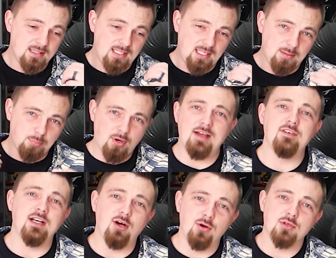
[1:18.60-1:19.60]
the
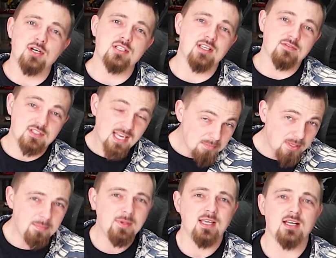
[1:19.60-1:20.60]
private owners have sent
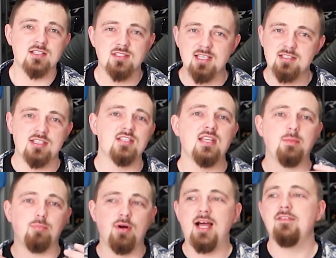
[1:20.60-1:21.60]
me, because this is
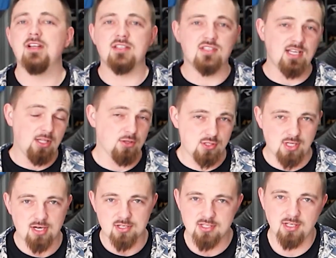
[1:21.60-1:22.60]
a private sellers
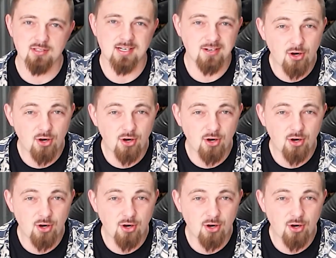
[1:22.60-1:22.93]
that are selling their